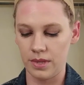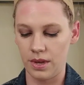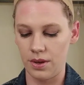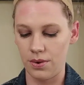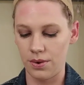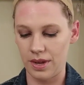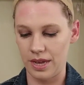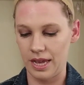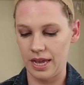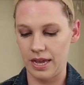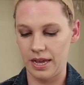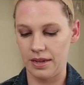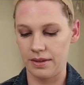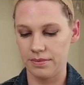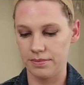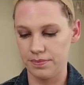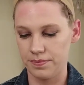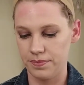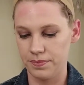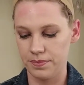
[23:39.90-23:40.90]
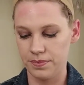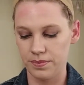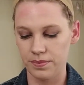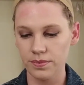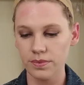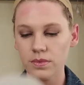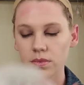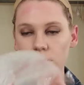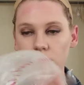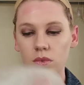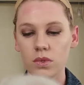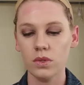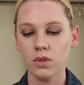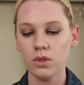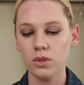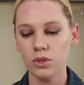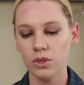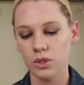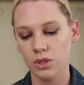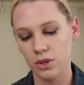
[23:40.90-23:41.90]
Okay,
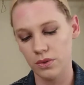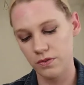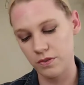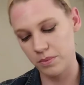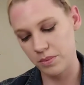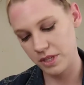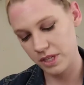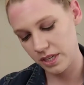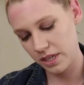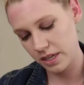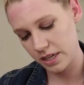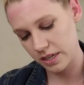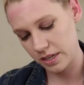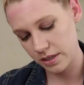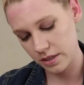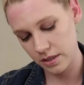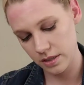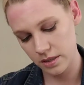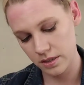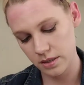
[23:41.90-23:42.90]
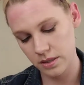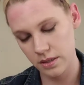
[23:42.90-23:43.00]
so from here,